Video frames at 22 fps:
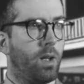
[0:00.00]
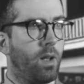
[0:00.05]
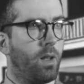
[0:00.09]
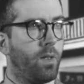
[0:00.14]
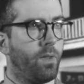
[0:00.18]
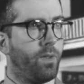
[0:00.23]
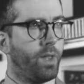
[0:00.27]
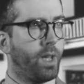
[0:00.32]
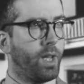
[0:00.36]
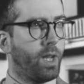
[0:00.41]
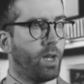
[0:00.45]

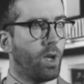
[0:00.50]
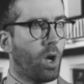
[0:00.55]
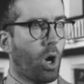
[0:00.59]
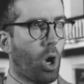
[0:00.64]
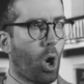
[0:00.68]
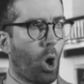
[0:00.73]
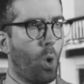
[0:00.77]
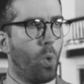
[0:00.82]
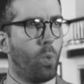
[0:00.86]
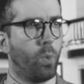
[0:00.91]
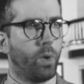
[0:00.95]
The
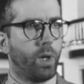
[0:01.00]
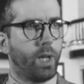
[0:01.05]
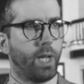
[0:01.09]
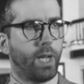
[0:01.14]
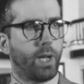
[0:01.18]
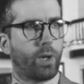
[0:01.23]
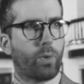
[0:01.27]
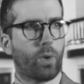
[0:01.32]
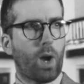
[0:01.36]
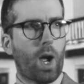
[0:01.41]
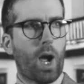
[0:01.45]
only
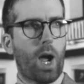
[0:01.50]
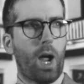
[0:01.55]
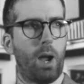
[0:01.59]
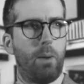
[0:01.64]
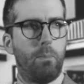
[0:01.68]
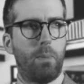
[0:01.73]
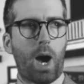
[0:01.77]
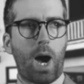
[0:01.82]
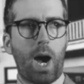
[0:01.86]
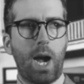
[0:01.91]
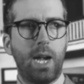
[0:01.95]

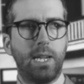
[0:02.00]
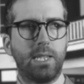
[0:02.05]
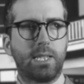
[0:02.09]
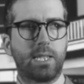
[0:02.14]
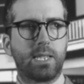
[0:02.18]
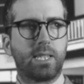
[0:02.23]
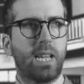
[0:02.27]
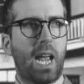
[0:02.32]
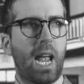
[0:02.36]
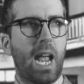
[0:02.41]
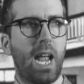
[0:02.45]
crime I
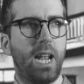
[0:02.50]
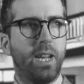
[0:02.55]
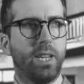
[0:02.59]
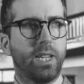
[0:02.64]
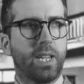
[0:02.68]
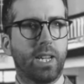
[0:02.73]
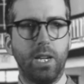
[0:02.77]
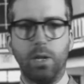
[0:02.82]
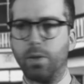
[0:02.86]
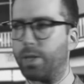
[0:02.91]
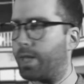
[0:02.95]

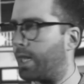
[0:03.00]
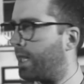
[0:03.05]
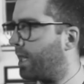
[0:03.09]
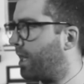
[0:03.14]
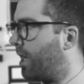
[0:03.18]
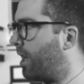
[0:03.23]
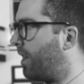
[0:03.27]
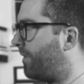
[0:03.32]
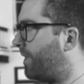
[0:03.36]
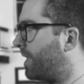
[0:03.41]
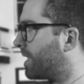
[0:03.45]
stand guilty of